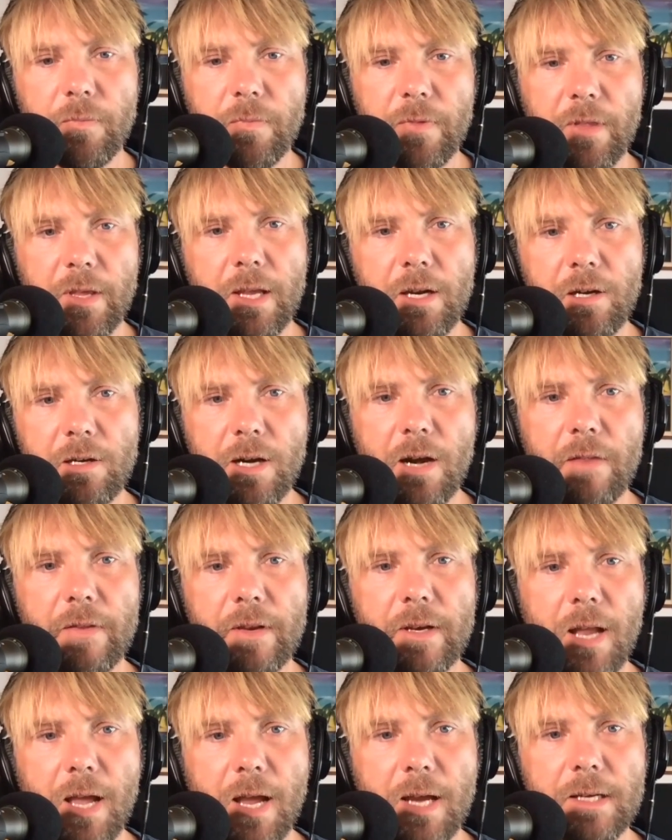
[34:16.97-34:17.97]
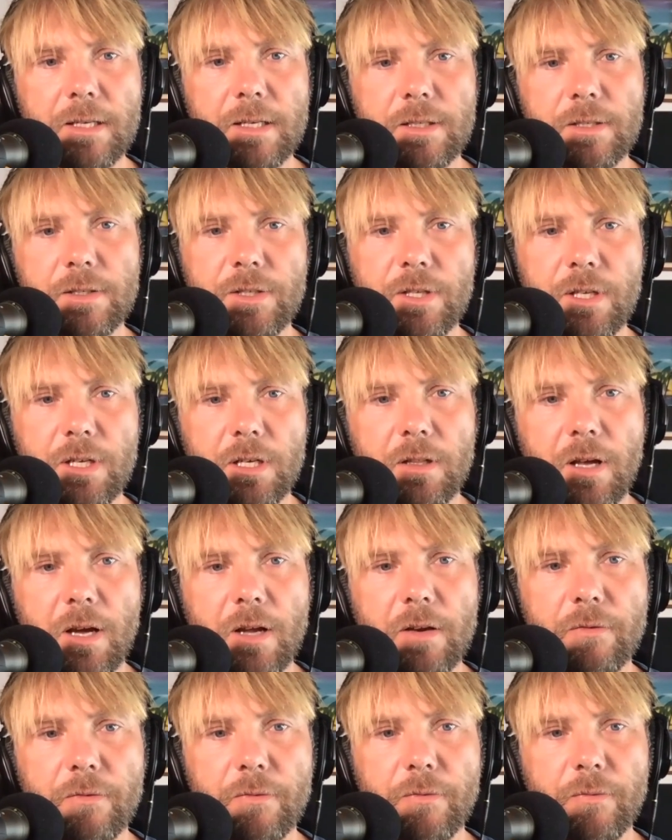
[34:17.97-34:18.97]
The internet in the 90s, a
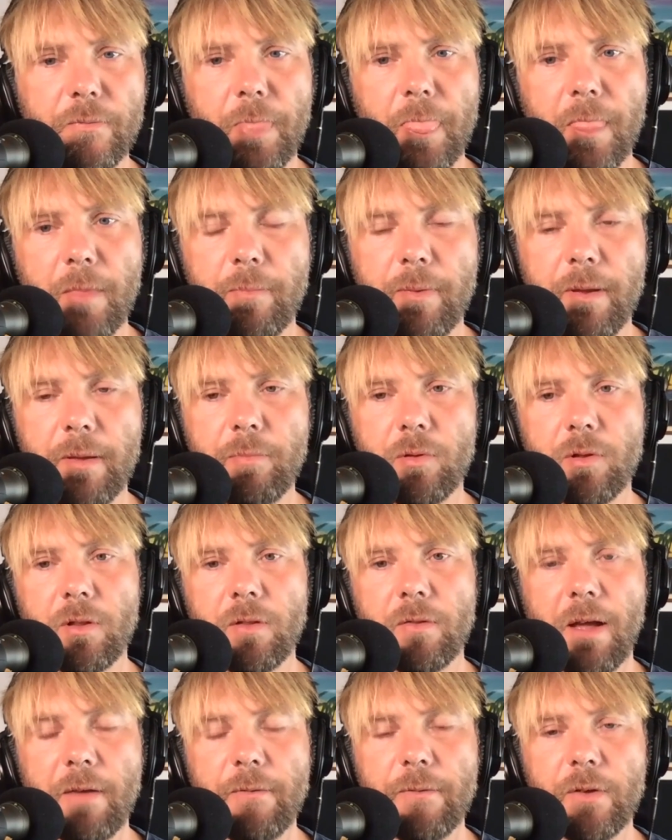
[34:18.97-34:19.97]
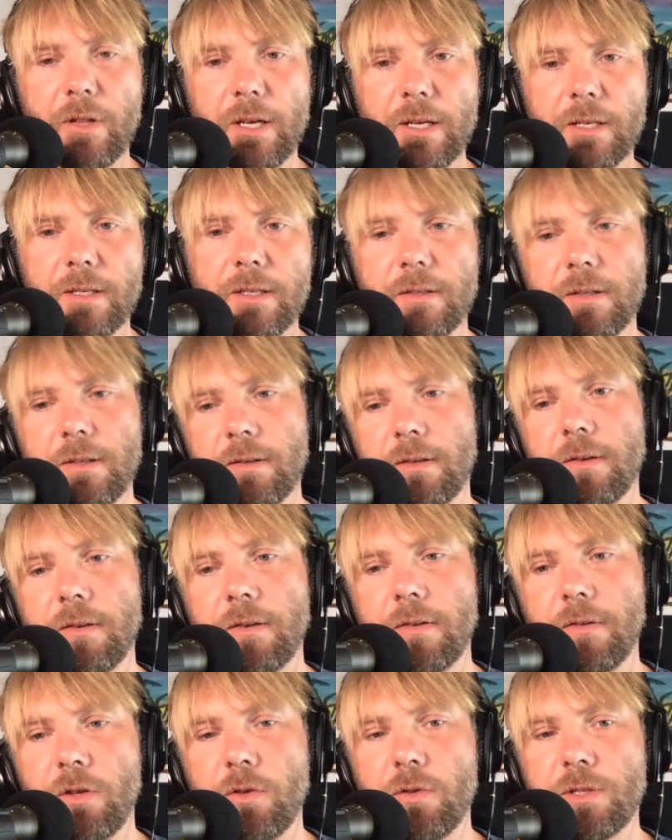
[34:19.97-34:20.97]
lot of people, I feel like,
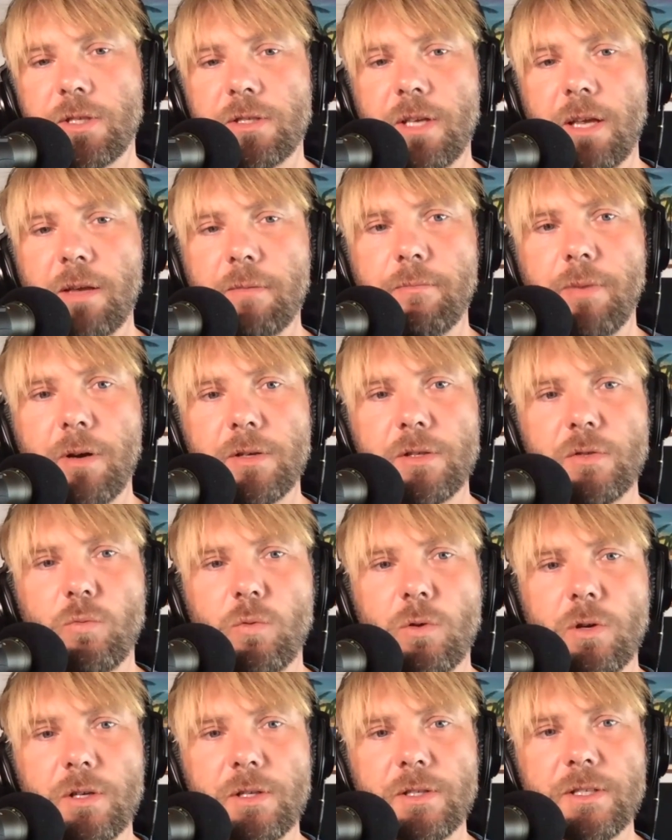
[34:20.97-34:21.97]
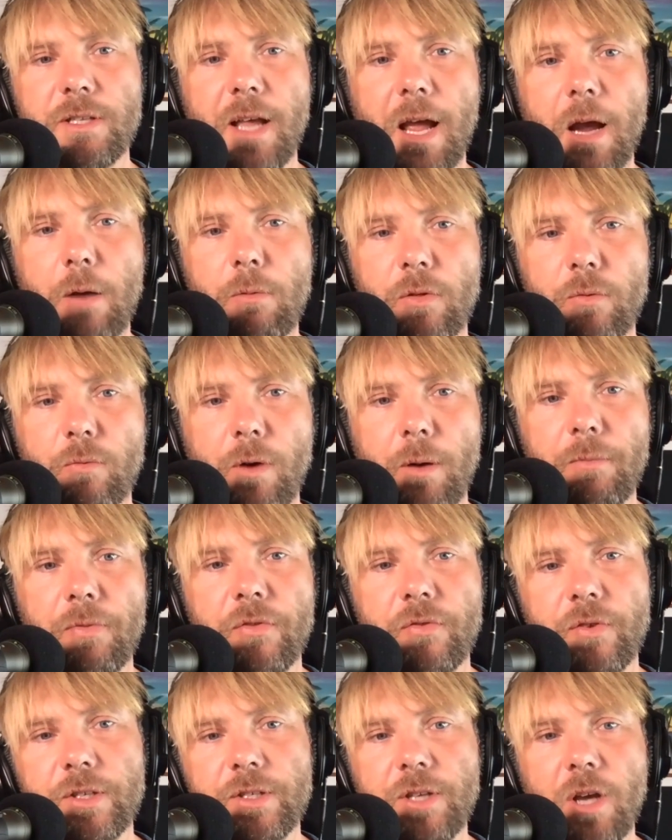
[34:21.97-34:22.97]
use the same buzzwords now with
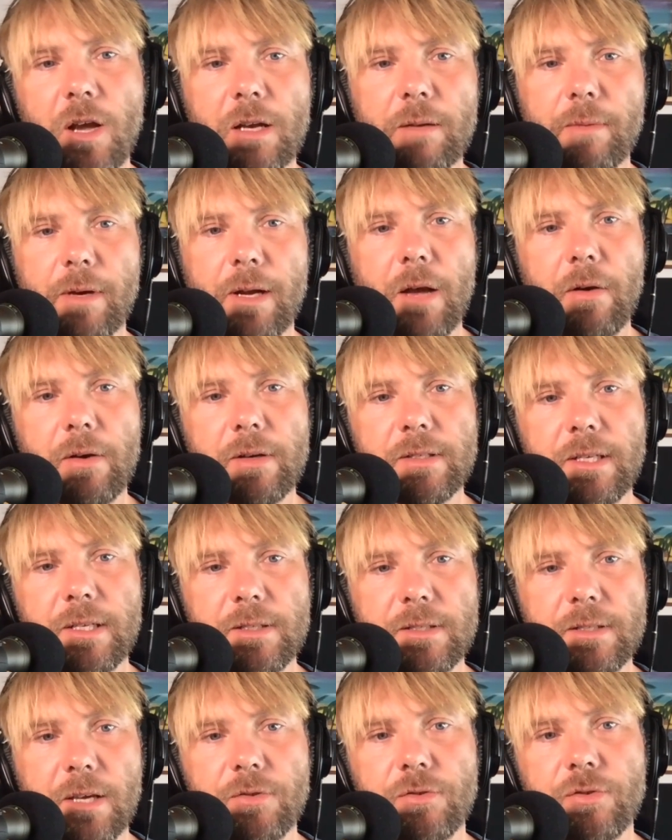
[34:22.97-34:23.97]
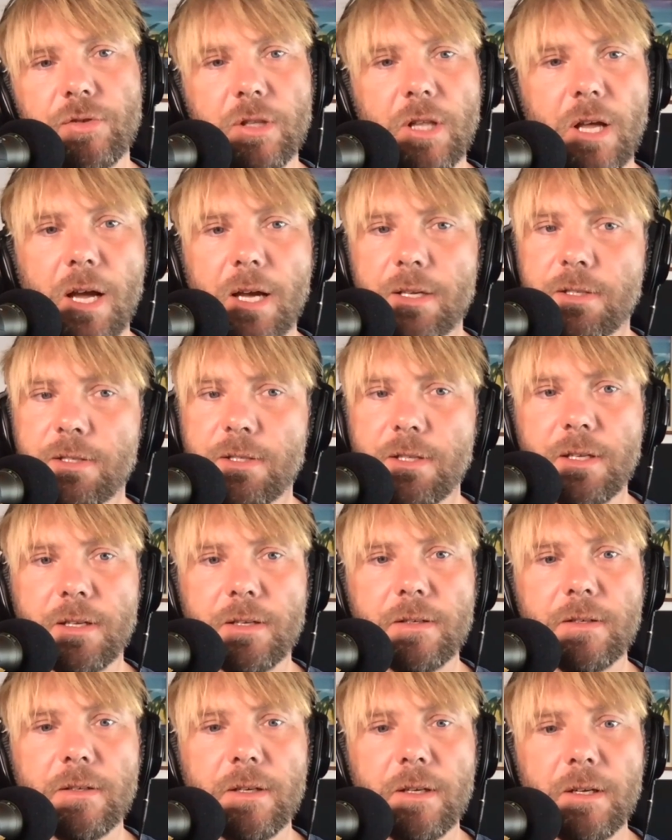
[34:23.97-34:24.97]
Web3, talking about how it decentralized
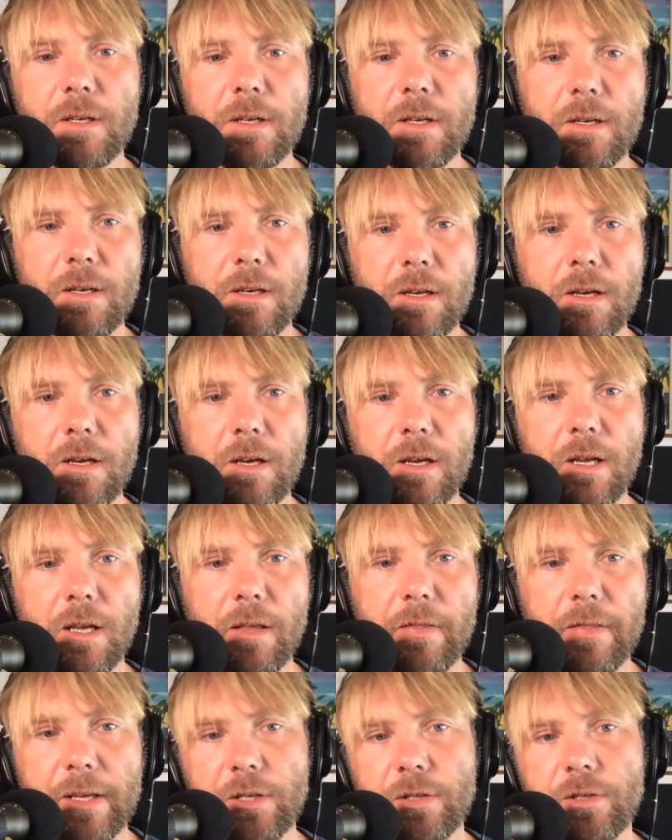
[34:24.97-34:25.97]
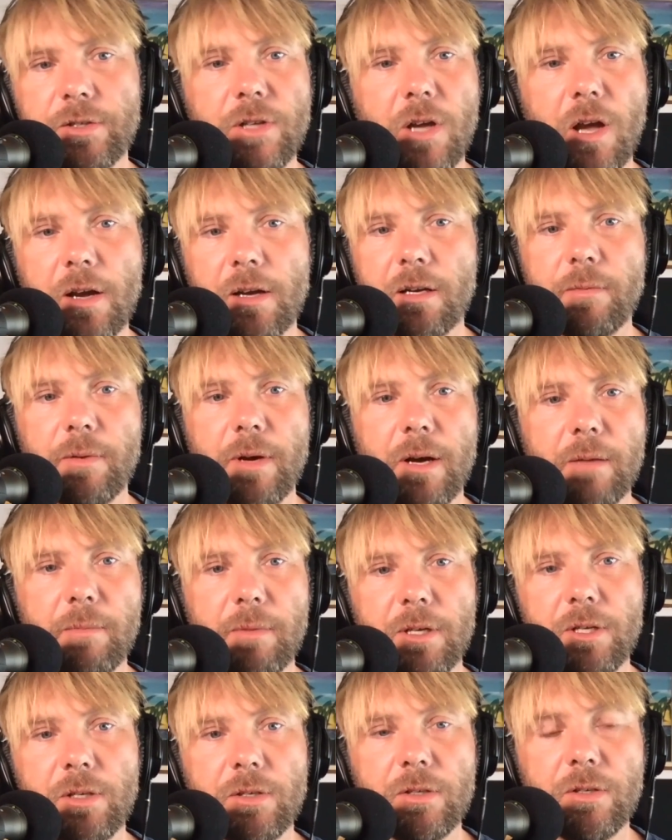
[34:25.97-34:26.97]
and like you're talking about, I
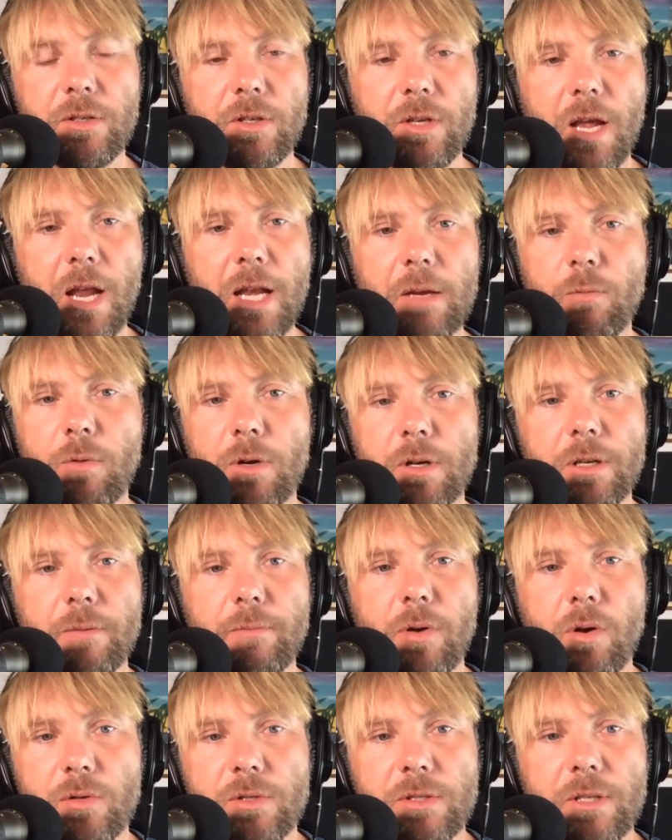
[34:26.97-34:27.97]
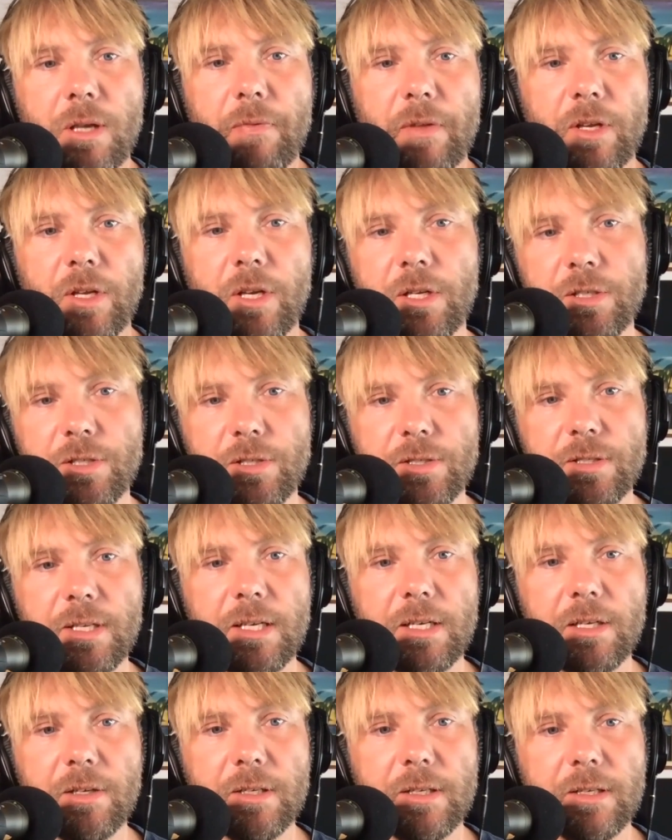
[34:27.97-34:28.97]
mean, anyone could post something. You didn't just
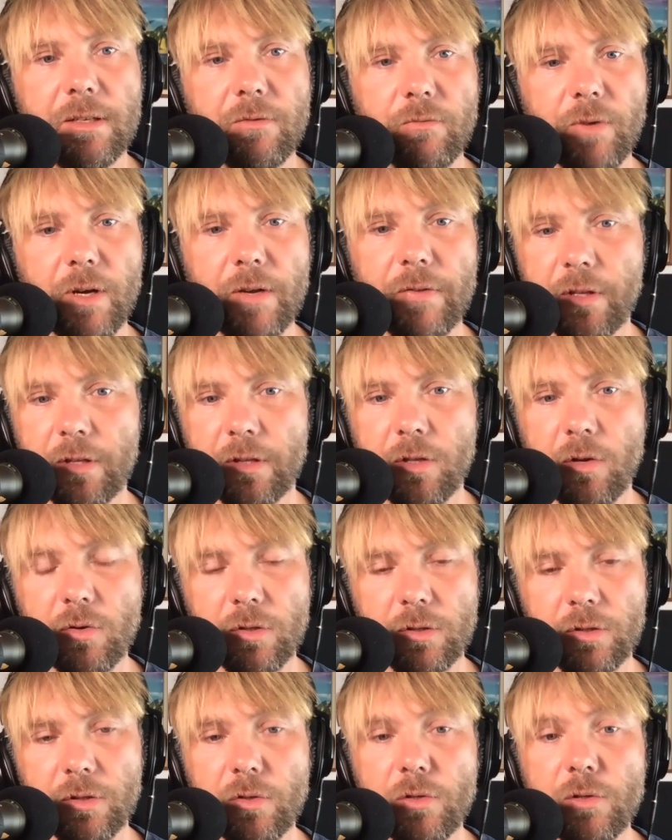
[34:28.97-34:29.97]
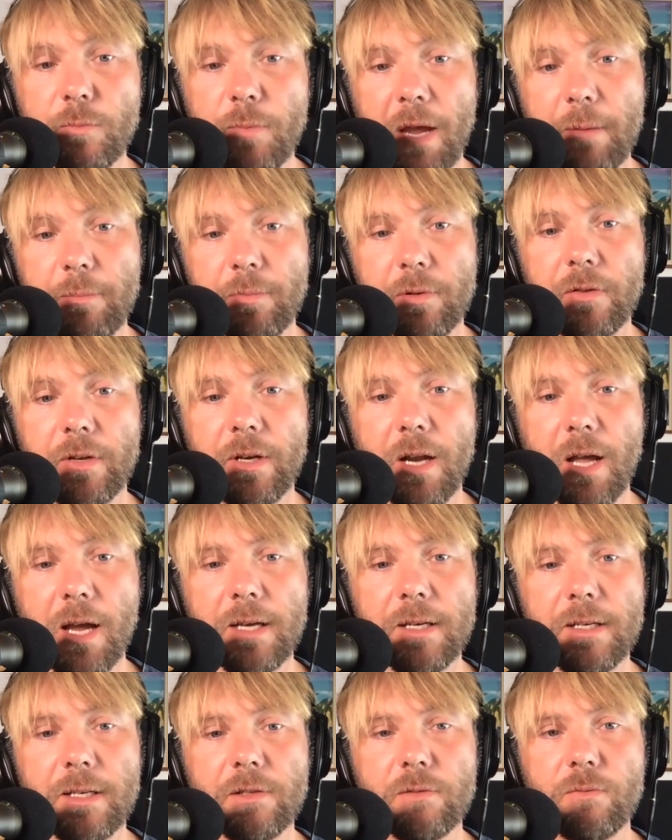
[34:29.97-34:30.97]
need to read the local newspaper in the
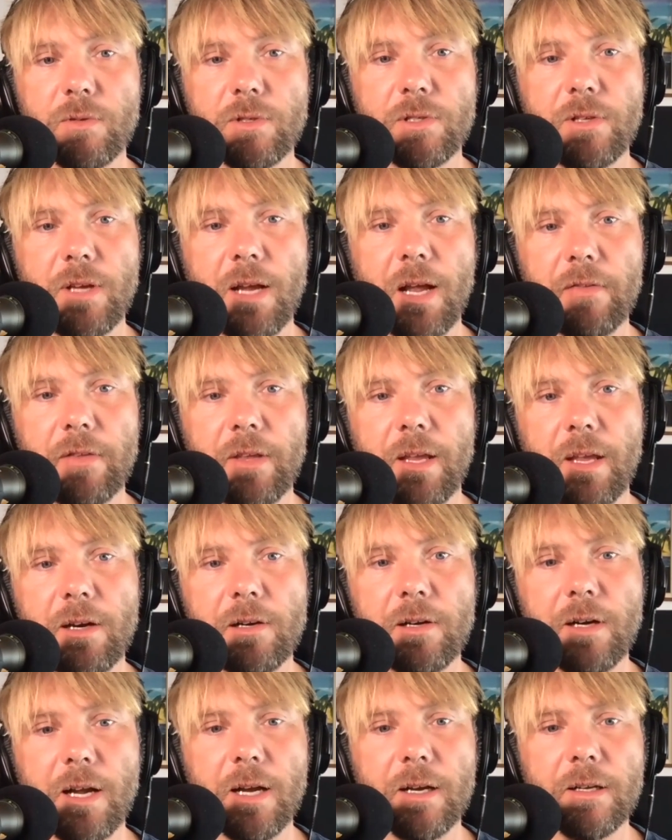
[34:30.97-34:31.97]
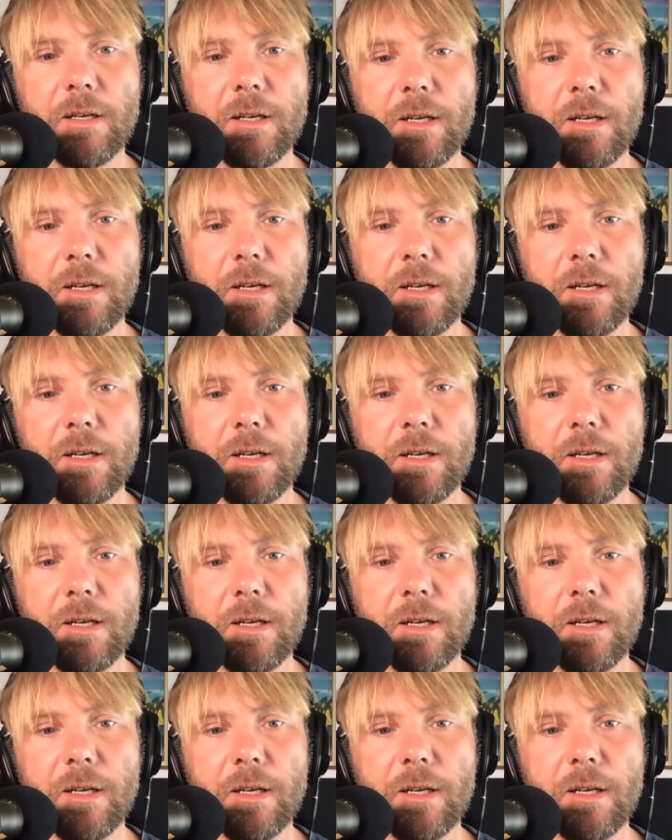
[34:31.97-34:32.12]
90s once you had the internet.